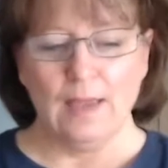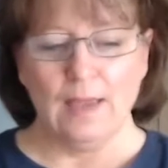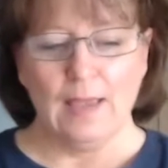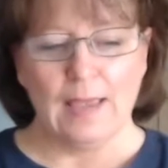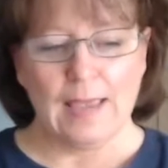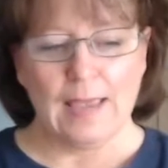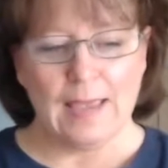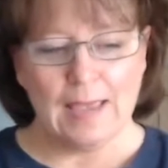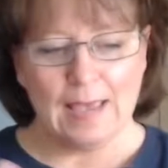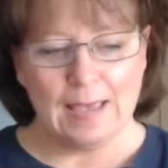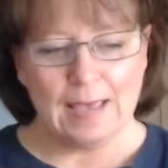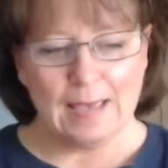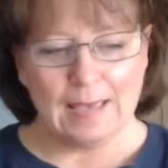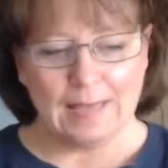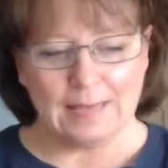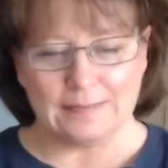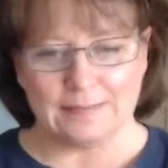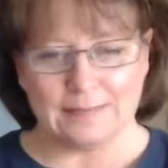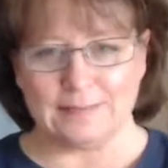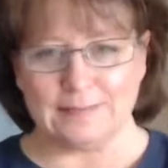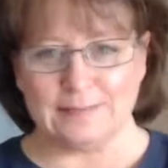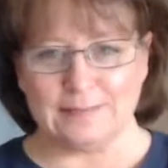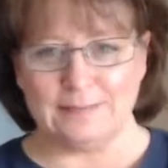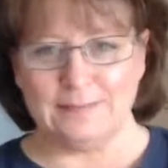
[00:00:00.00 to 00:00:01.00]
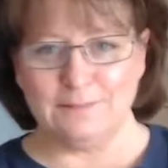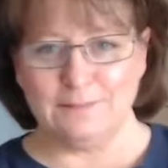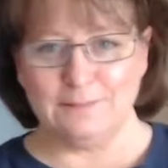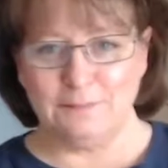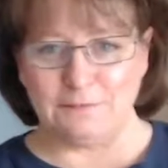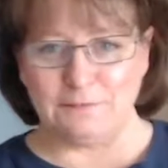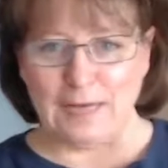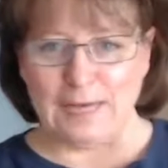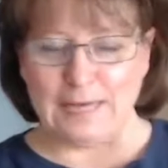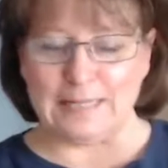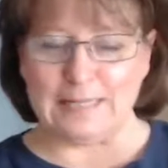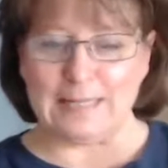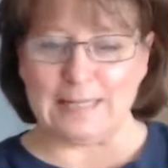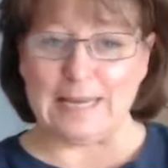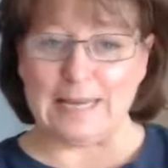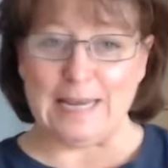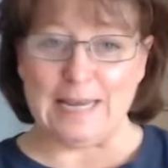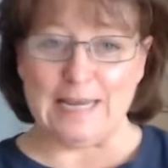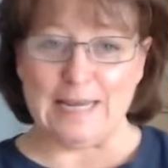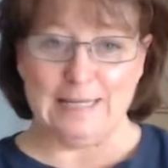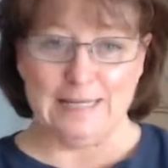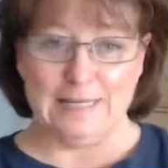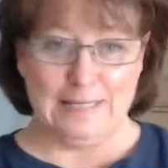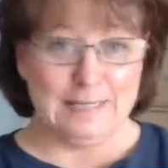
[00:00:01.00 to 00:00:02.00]
And
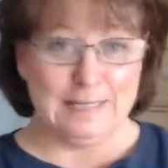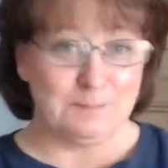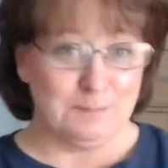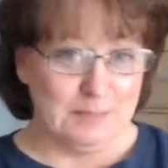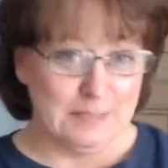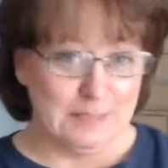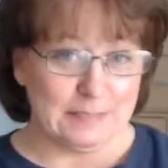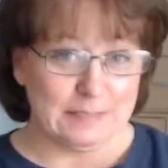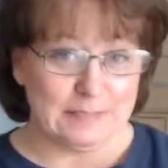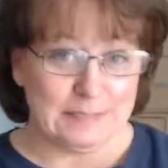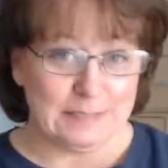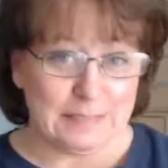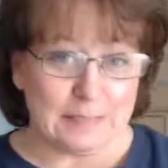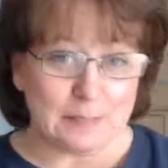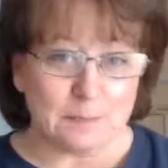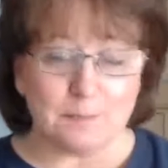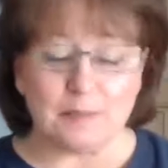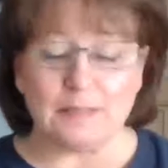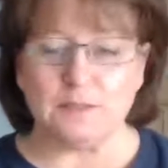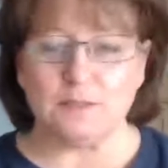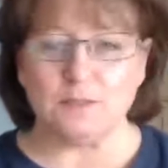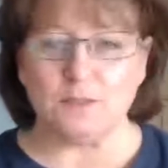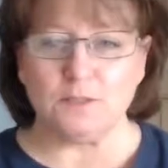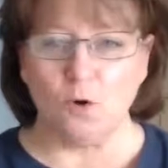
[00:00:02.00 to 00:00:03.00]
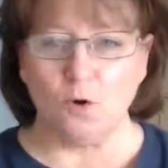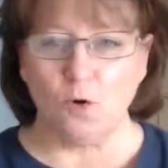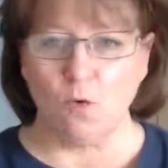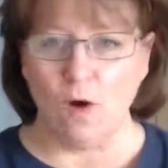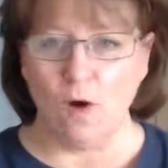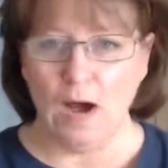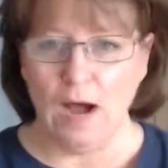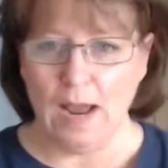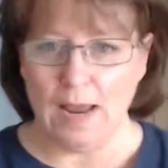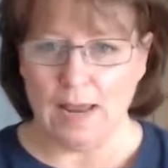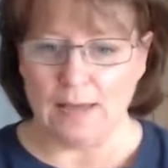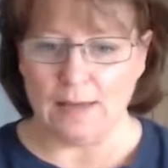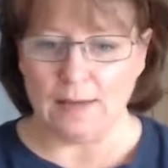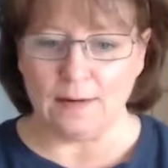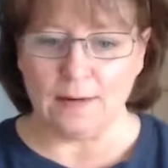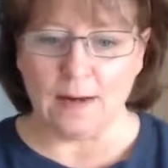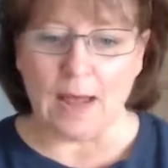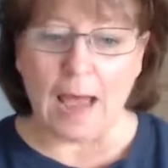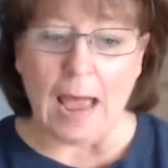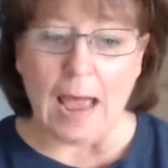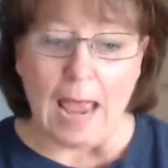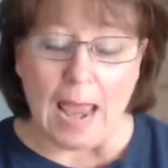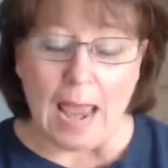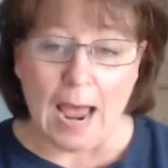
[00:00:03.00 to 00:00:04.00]
finally, because he had been so quiet,
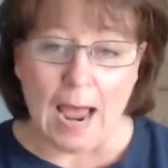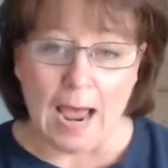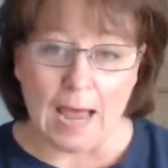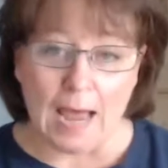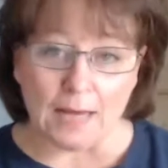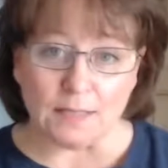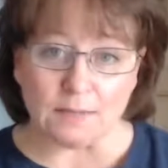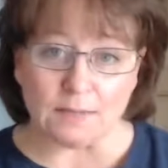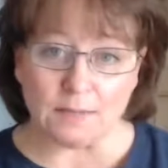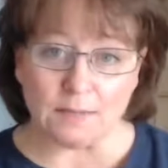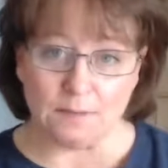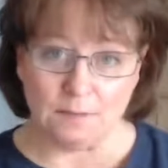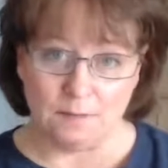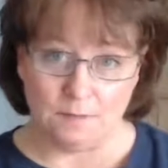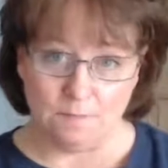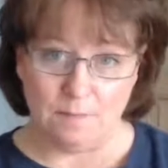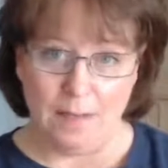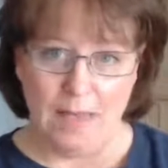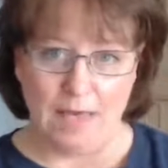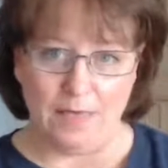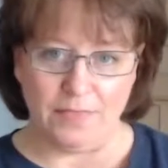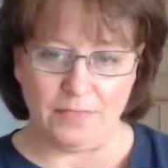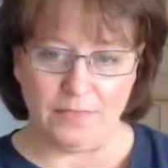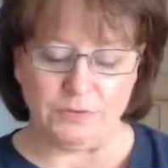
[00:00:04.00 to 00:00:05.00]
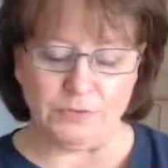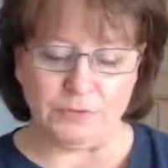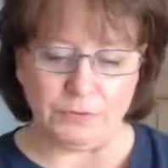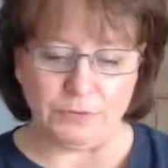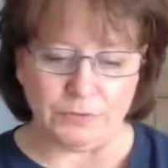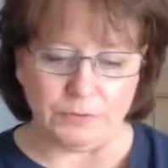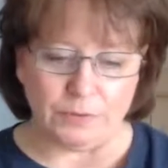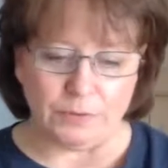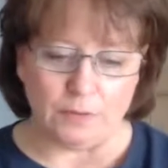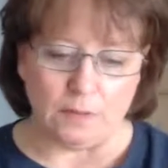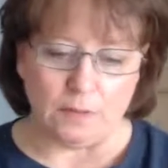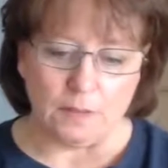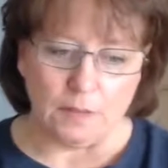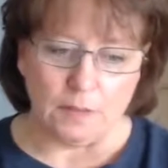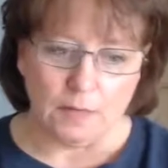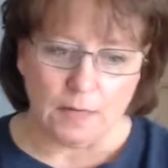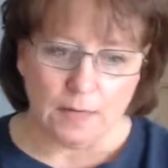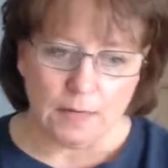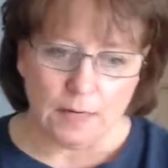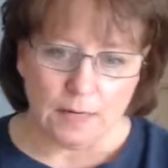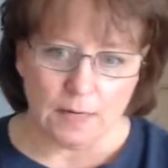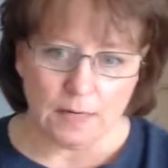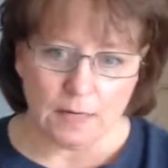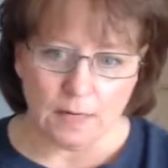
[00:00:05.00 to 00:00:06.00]
I asked math tutor,
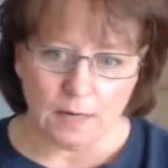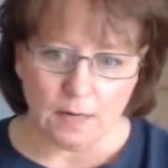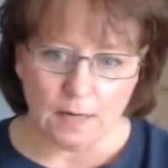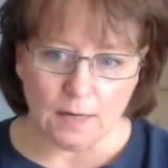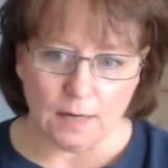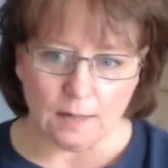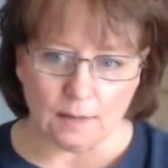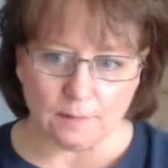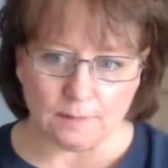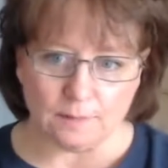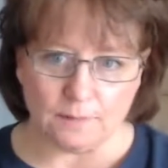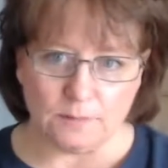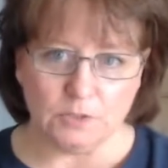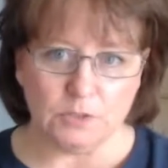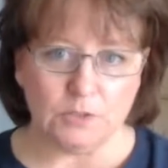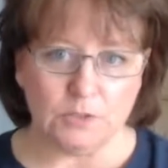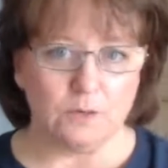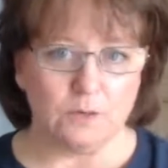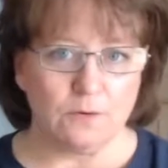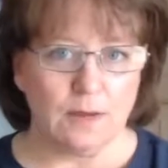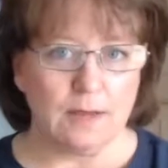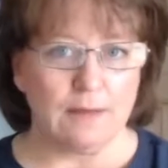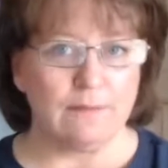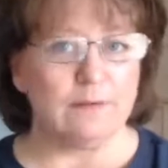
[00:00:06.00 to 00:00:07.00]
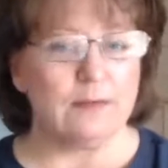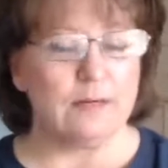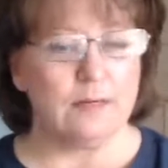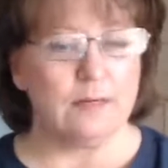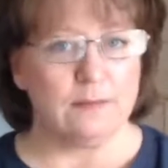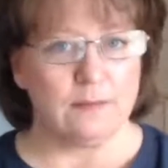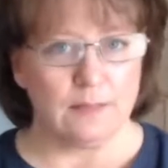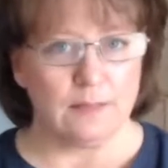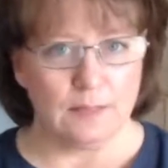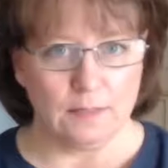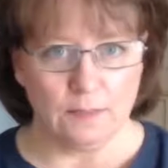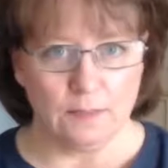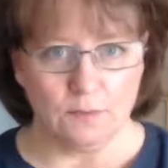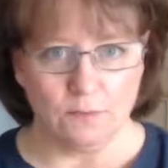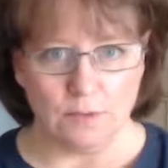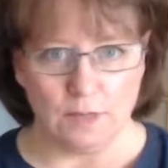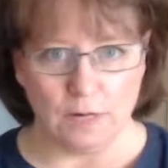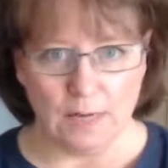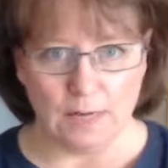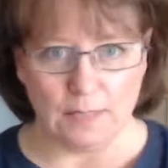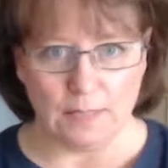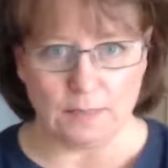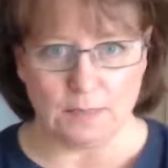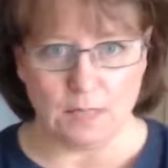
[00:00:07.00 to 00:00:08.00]
um, do you have anything that you would
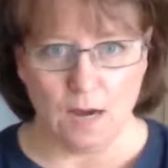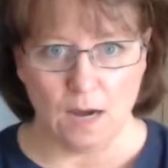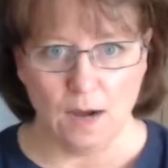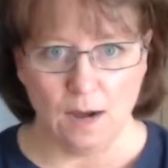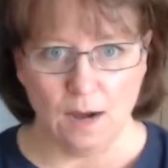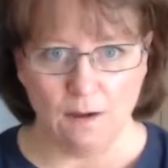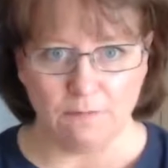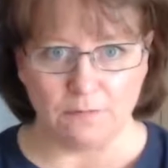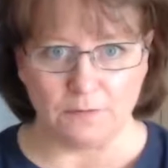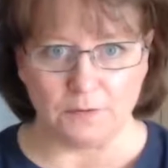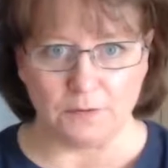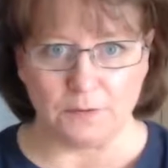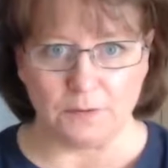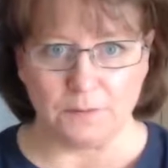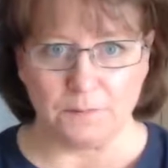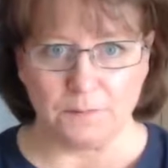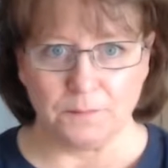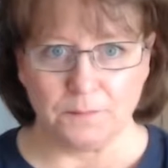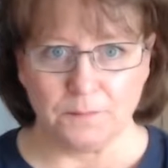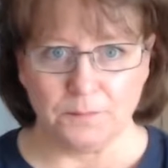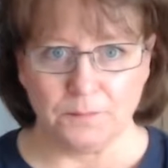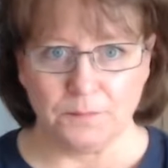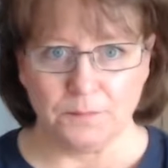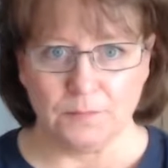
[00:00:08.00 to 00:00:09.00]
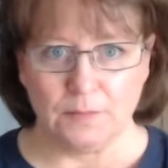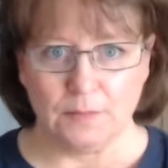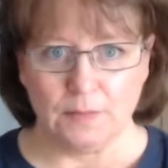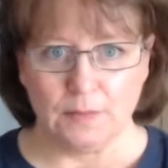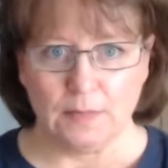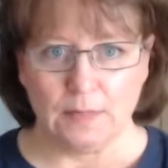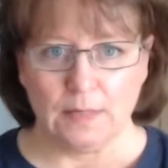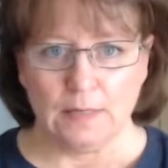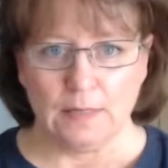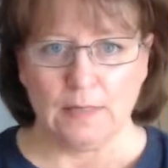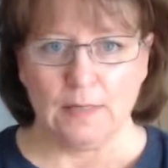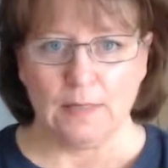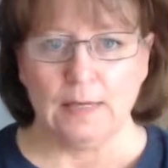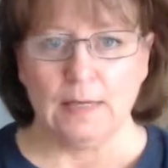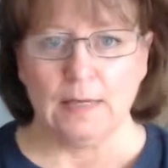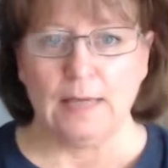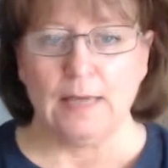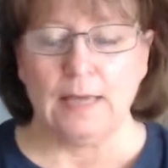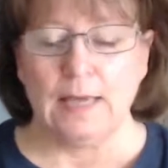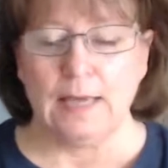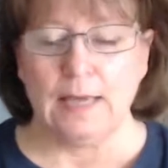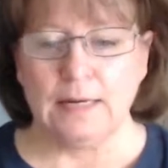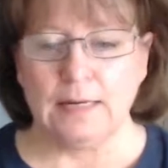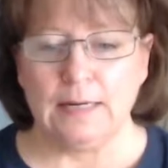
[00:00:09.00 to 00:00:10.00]
like to offer?
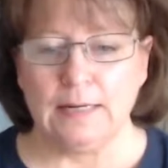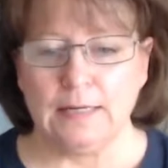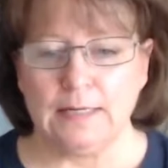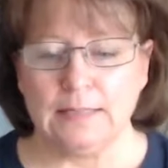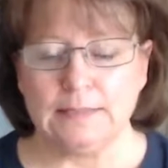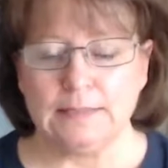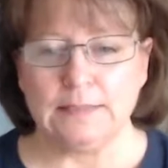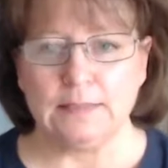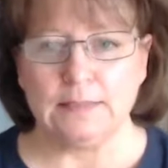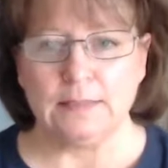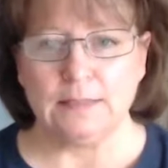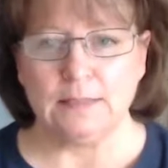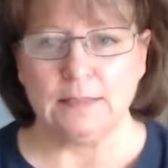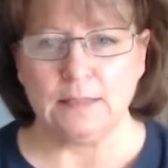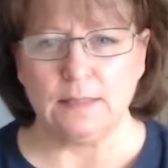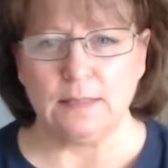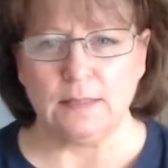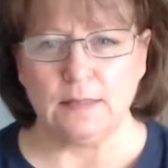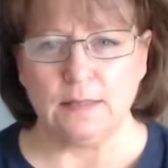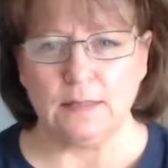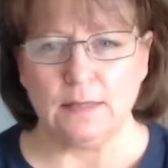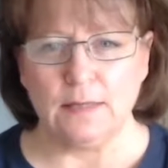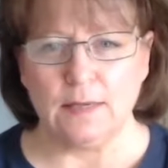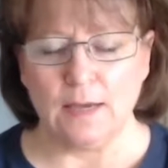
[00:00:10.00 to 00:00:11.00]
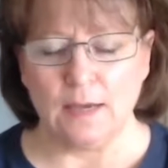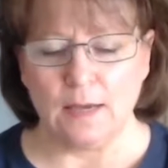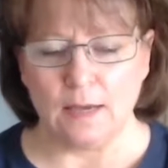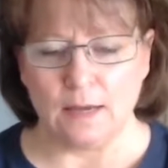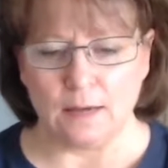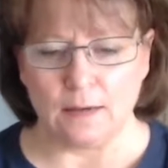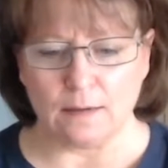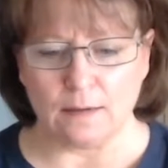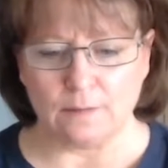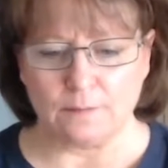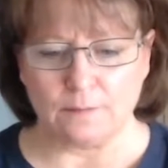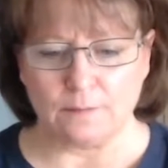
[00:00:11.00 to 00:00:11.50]
And he said, yeah.